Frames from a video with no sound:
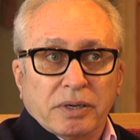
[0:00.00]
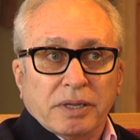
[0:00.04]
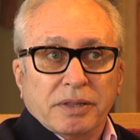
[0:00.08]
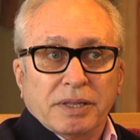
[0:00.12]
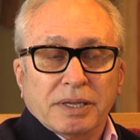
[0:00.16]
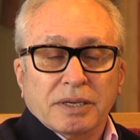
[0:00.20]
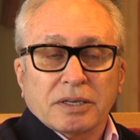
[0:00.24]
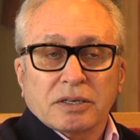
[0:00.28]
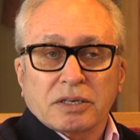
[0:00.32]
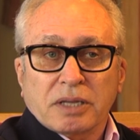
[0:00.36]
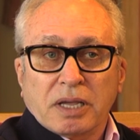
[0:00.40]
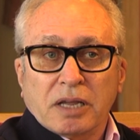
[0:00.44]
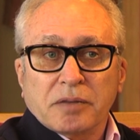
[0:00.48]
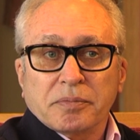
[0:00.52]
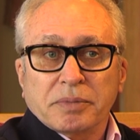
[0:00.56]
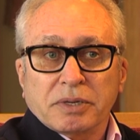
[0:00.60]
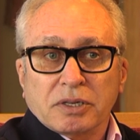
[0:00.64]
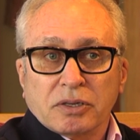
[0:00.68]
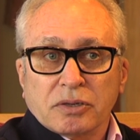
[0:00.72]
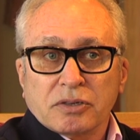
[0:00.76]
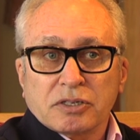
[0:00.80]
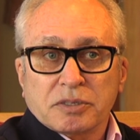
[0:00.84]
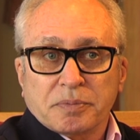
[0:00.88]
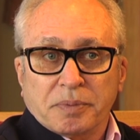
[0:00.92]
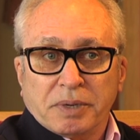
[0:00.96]
I think it can be
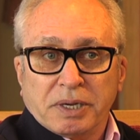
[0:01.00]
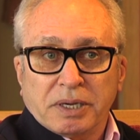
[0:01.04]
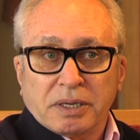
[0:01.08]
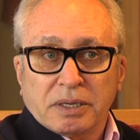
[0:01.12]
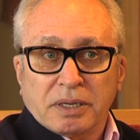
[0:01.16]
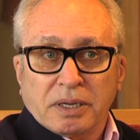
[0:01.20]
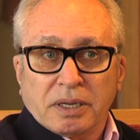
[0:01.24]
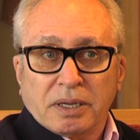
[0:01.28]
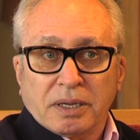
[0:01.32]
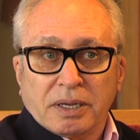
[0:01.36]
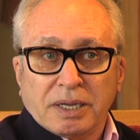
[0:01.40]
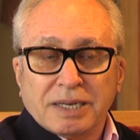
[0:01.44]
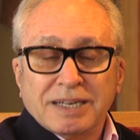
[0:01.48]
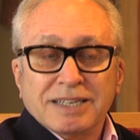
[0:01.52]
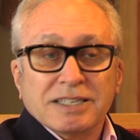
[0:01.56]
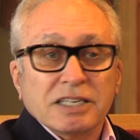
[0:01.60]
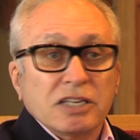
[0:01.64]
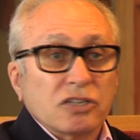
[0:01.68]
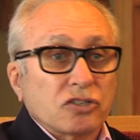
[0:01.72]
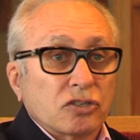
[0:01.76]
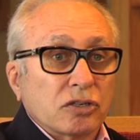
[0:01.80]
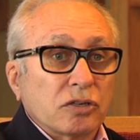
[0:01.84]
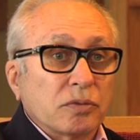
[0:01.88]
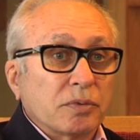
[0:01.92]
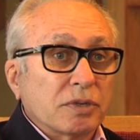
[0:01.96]
used by any
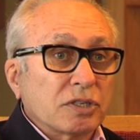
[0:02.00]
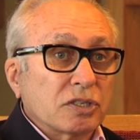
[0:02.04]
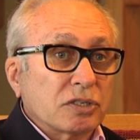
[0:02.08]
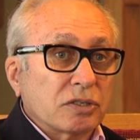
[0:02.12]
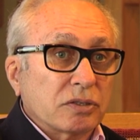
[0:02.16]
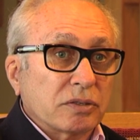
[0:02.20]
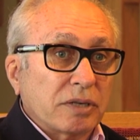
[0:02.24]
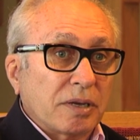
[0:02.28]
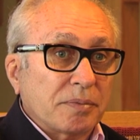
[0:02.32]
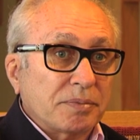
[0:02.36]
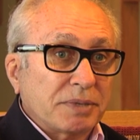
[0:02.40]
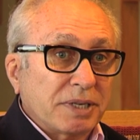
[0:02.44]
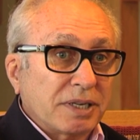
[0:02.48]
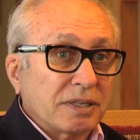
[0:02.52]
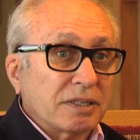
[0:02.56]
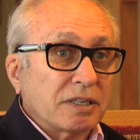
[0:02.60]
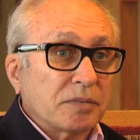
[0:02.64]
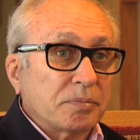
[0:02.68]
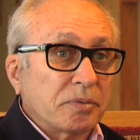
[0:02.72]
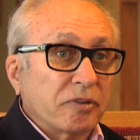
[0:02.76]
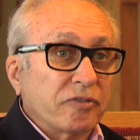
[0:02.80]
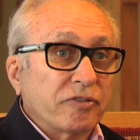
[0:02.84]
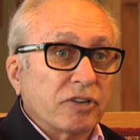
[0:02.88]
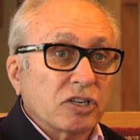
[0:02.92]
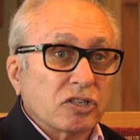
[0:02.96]
teacher who wants to update
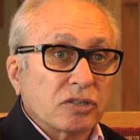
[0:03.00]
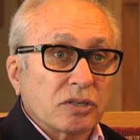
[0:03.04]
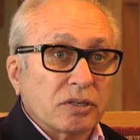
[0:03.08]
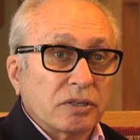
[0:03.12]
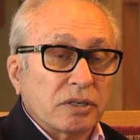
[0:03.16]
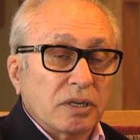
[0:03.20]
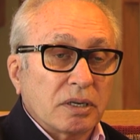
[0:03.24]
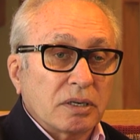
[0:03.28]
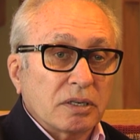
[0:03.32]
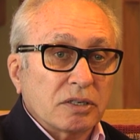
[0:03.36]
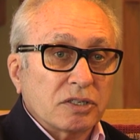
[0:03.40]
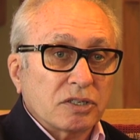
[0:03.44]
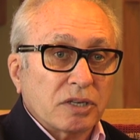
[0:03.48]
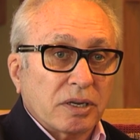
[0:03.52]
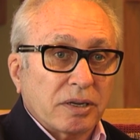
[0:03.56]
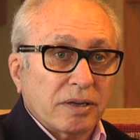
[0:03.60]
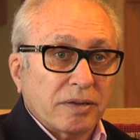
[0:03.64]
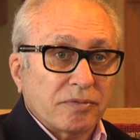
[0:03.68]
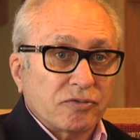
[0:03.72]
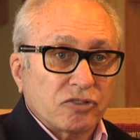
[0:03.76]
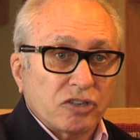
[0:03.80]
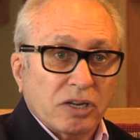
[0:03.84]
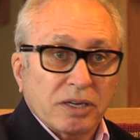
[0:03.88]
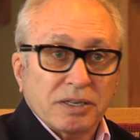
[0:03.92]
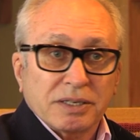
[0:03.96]
their professional knowledge.
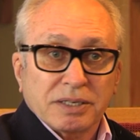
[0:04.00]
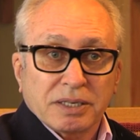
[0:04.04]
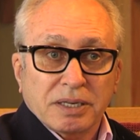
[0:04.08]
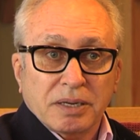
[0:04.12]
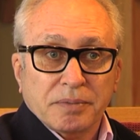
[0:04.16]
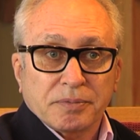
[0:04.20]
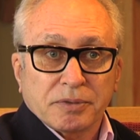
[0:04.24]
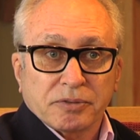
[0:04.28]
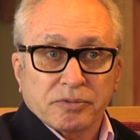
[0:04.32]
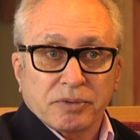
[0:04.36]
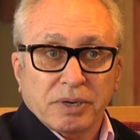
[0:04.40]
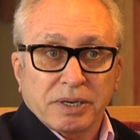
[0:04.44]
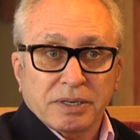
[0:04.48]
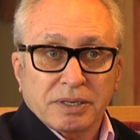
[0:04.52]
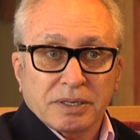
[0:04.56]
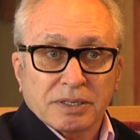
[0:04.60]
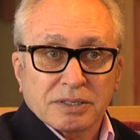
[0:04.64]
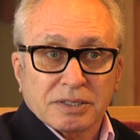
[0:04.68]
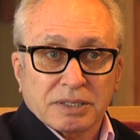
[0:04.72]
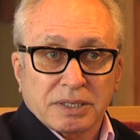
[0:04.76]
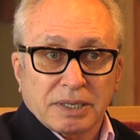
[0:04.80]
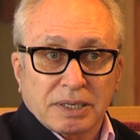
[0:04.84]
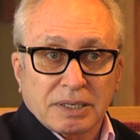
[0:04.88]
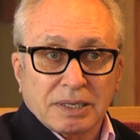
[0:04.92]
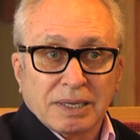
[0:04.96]
I've tried to keep the writing
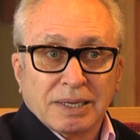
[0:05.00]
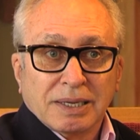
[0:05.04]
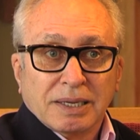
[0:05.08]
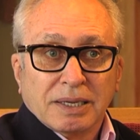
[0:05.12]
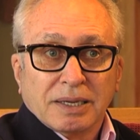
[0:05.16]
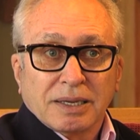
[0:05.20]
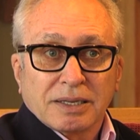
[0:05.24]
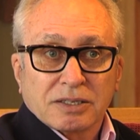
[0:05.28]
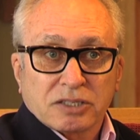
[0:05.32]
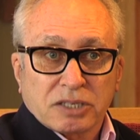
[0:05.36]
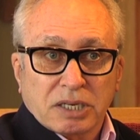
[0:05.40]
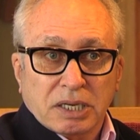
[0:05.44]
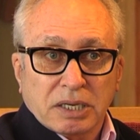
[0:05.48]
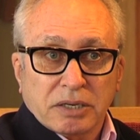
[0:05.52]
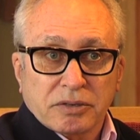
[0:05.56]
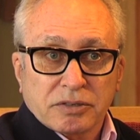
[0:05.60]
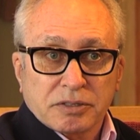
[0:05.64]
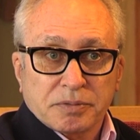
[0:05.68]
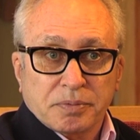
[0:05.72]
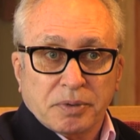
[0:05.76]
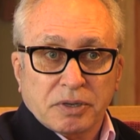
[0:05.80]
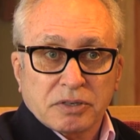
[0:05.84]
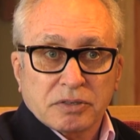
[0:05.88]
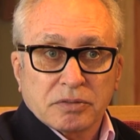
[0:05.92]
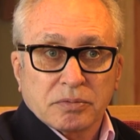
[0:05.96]
style as clear
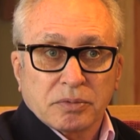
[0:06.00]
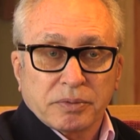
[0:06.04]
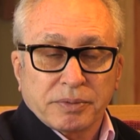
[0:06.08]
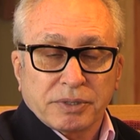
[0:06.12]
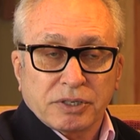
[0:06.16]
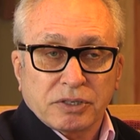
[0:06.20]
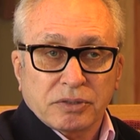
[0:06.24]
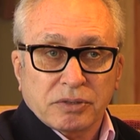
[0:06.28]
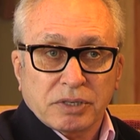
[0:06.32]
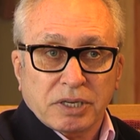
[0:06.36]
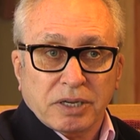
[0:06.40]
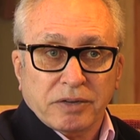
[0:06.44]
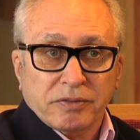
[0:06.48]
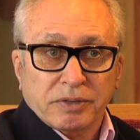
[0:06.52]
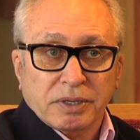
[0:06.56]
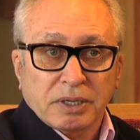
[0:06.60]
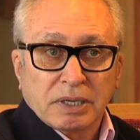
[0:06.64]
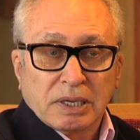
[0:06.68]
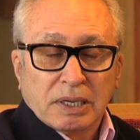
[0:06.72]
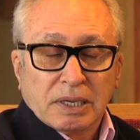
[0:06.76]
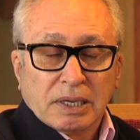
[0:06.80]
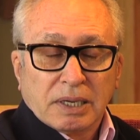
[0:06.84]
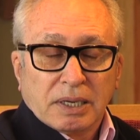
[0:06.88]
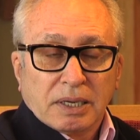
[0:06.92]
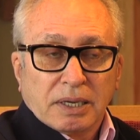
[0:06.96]
as possible. We do cover
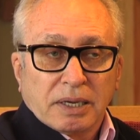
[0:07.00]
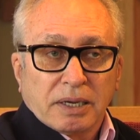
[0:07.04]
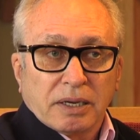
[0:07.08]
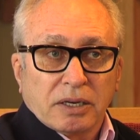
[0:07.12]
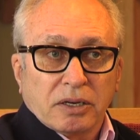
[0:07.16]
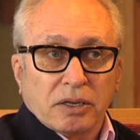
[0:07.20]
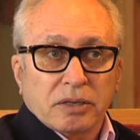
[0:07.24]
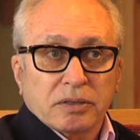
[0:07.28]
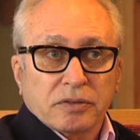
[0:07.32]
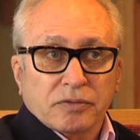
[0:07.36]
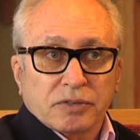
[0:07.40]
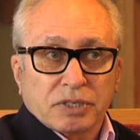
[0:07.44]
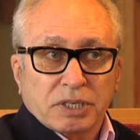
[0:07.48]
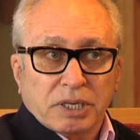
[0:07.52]
a lot of